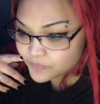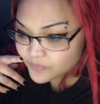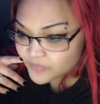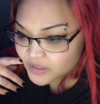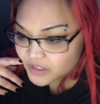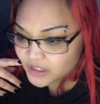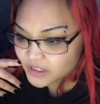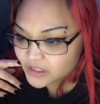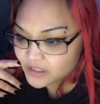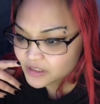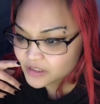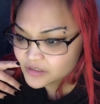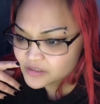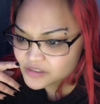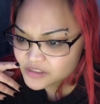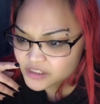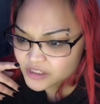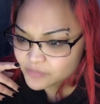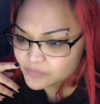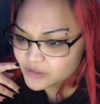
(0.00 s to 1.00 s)
He
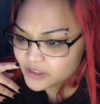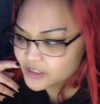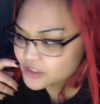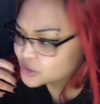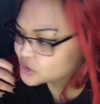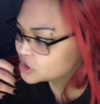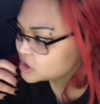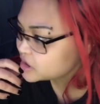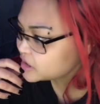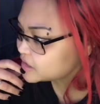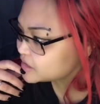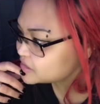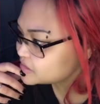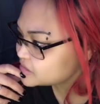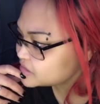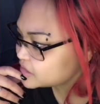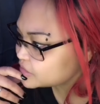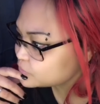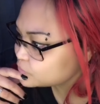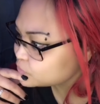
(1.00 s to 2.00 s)
seemed legit
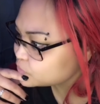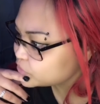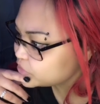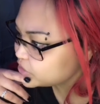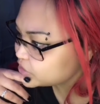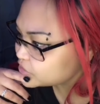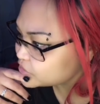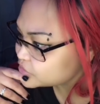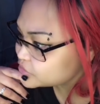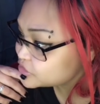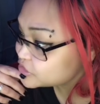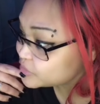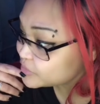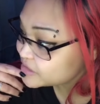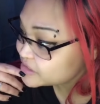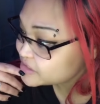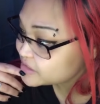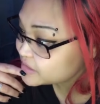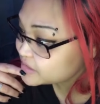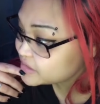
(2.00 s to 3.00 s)
and real, so I
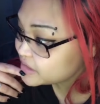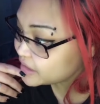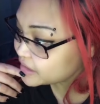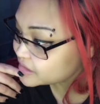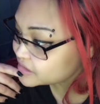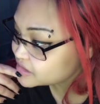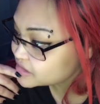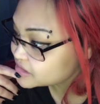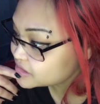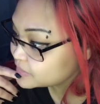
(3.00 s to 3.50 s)
said yes.